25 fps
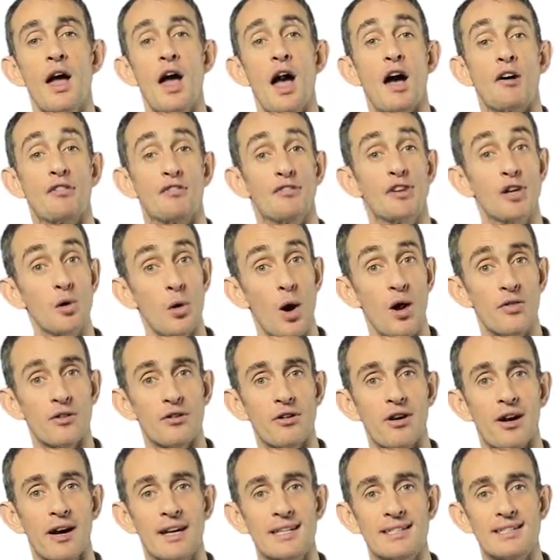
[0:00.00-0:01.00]
A few
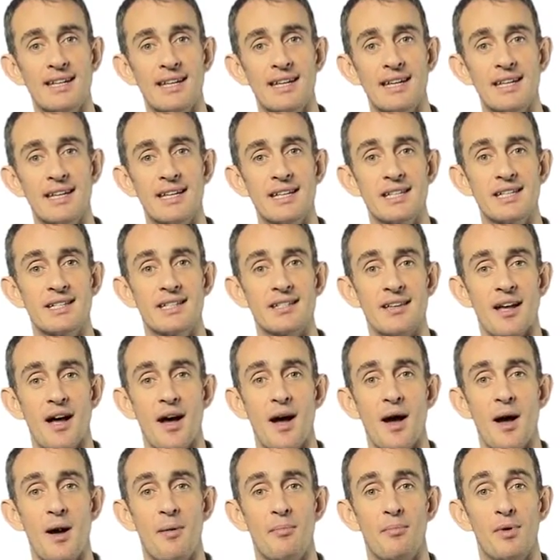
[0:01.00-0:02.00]
other ideas,
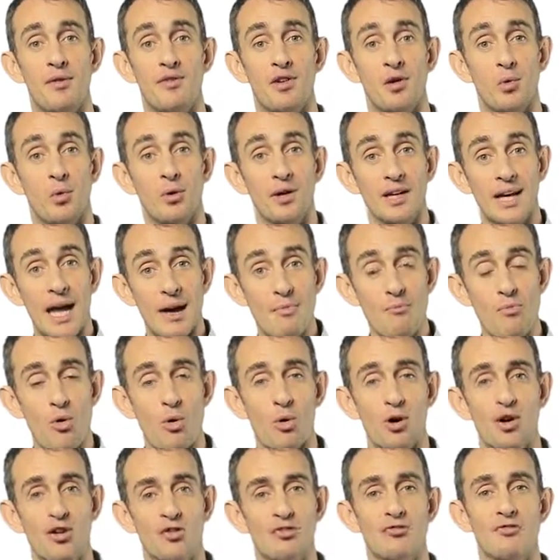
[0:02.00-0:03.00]
if you want to get
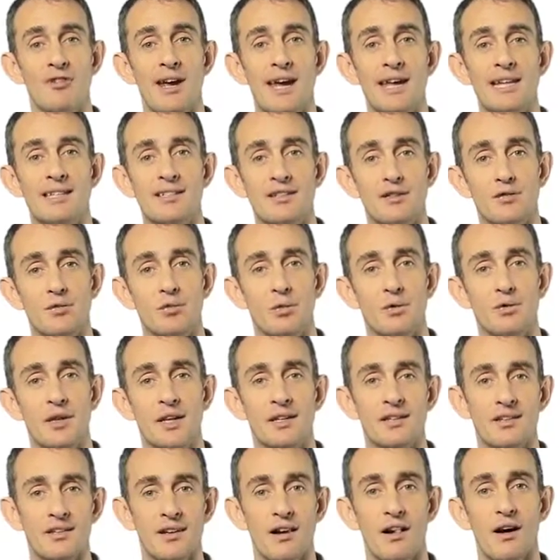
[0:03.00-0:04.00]
more creative with
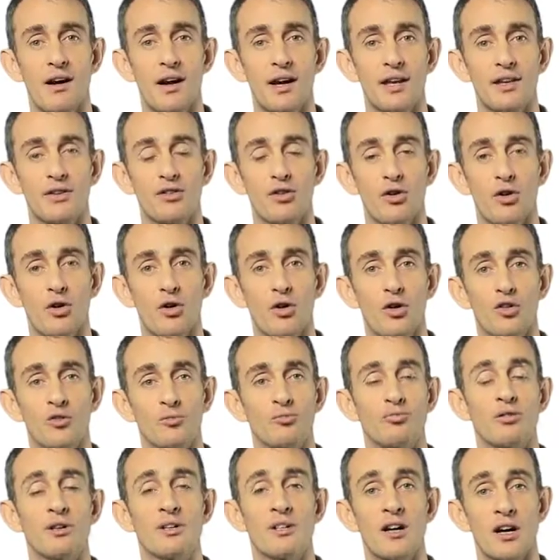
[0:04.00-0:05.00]
this kind
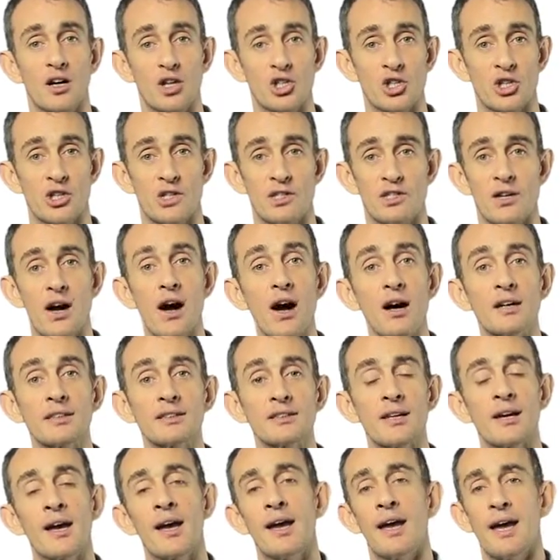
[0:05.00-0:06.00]
of production
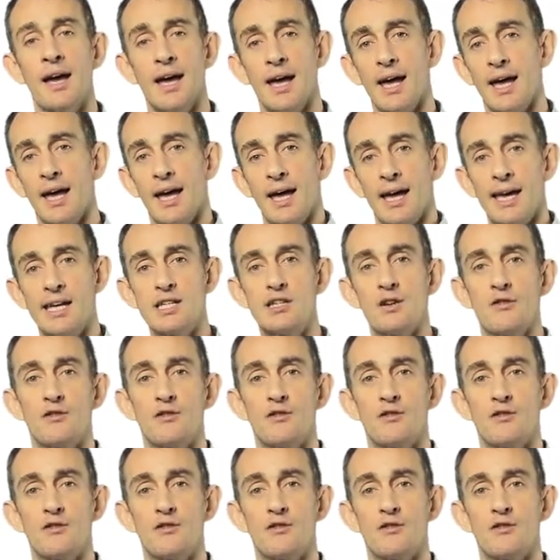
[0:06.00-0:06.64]
task, here's